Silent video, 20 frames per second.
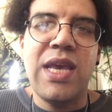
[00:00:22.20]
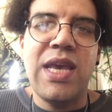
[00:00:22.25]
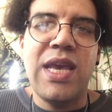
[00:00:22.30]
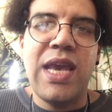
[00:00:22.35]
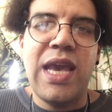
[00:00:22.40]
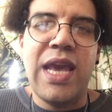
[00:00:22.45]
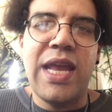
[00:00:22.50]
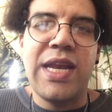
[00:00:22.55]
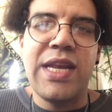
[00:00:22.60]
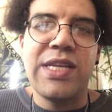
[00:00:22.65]

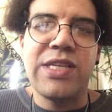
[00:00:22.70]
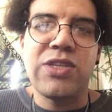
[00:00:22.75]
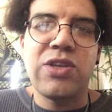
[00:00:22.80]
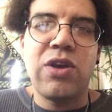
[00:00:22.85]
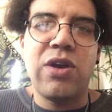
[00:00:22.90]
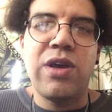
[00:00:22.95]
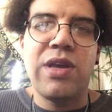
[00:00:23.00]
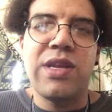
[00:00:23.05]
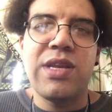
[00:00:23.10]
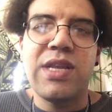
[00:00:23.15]
and it's
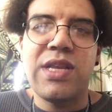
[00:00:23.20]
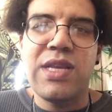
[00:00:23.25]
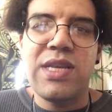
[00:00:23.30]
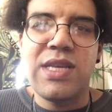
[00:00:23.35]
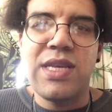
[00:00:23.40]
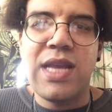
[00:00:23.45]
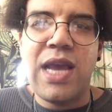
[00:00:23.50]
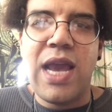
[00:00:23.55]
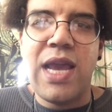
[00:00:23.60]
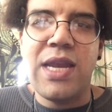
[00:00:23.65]
on
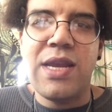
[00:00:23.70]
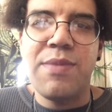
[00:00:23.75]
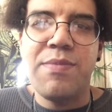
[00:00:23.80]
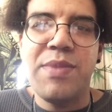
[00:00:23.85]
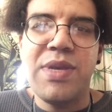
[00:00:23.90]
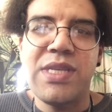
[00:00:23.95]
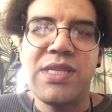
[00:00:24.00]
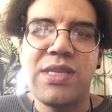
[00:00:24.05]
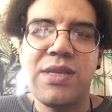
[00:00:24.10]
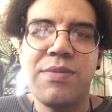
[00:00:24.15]

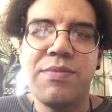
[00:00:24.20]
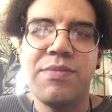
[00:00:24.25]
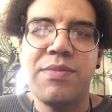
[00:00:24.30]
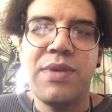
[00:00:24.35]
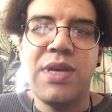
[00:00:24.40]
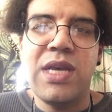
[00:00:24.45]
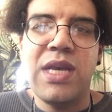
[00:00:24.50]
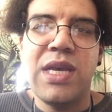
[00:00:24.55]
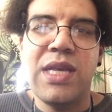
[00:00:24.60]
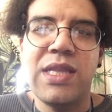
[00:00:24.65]
Dynamism
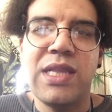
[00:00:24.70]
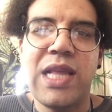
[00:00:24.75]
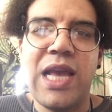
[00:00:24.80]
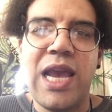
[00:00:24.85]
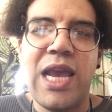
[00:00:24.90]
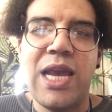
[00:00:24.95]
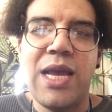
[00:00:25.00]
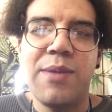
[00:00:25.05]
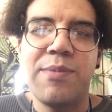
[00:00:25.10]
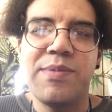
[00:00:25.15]

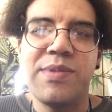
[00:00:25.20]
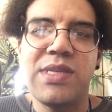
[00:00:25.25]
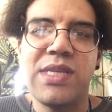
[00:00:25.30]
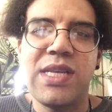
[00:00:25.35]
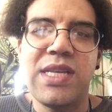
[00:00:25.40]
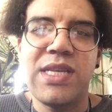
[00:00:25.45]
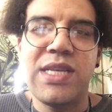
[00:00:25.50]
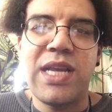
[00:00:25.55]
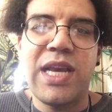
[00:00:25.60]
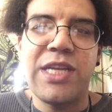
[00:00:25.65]
Labs
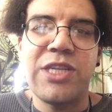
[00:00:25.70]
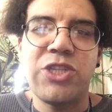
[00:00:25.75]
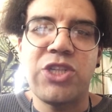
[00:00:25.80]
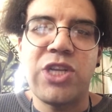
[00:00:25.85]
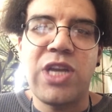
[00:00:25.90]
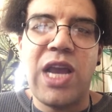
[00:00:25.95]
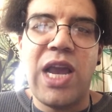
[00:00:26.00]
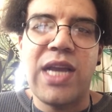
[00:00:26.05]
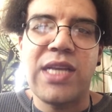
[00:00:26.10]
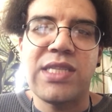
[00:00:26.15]

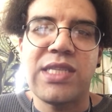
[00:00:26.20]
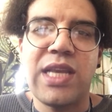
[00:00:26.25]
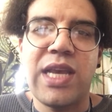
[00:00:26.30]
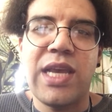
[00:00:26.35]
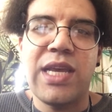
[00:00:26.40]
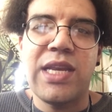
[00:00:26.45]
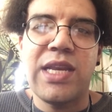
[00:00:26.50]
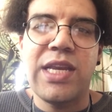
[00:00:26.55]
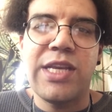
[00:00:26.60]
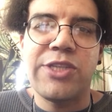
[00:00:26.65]
Nitric
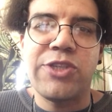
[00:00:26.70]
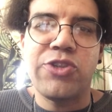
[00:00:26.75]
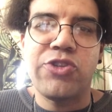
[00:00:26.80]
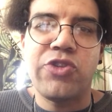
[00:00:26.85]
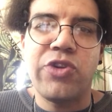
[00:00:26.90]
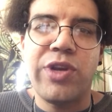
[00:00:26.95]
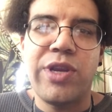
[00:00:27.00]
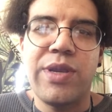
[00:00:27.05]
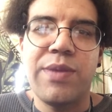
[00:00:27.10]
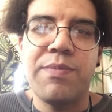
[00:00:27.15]
Oxide
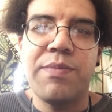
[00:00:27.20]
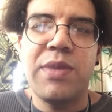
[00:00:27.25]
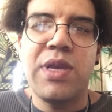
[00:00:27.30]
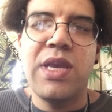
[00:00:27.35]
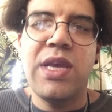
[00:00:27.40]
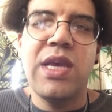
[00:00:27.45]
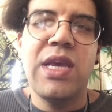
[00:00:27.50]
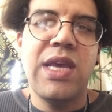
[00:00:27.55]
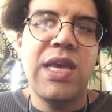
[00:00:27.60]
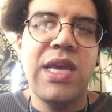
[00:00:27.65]
Extreme.
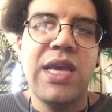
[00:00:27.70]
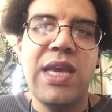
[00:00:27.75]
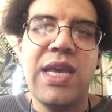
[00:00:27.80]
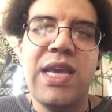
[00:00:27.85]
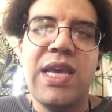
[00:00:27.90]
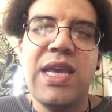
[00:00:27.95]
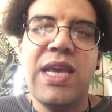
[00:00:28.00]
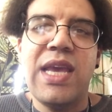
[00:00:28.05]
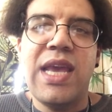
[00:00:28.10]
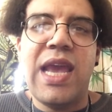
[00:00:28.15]

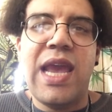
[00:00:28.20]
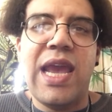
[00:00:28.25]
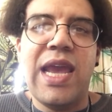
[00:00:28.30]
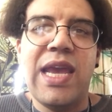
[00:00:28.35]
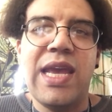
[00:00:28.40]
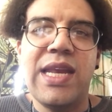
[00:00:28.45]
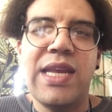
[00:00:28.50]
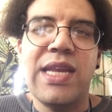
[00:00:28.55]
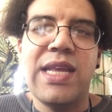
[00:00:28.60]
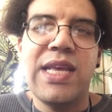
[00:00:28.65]

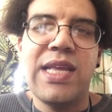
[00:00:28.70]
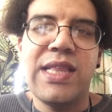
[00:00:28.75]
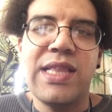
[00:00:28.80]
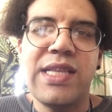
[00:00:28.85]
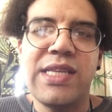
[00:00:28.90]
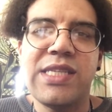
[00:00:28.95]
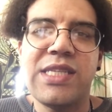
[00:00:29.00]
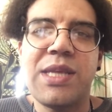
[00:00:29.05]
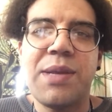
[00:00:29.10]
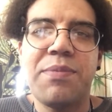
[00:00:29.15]
And
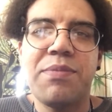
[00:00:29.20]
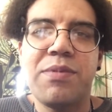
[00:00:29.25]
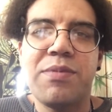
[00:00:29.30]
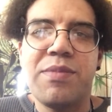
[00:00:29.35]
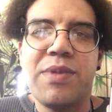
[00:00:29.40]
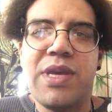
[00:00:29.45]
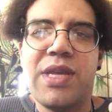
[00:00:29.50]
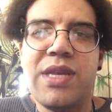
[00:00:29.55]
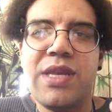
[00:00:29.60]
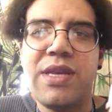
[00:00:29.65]
this
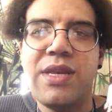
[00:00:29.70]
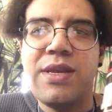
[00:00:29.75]
supplement